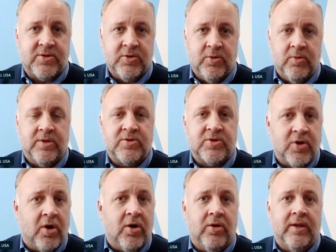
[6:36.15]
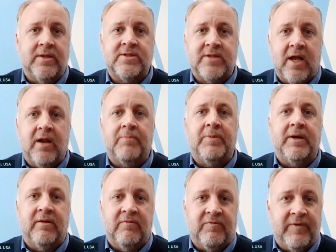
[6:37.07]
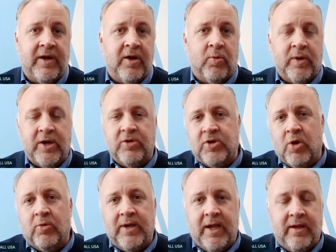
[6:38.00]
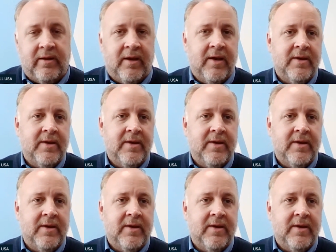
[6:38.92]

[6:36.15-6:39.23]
to install and set up and configure, where you don't need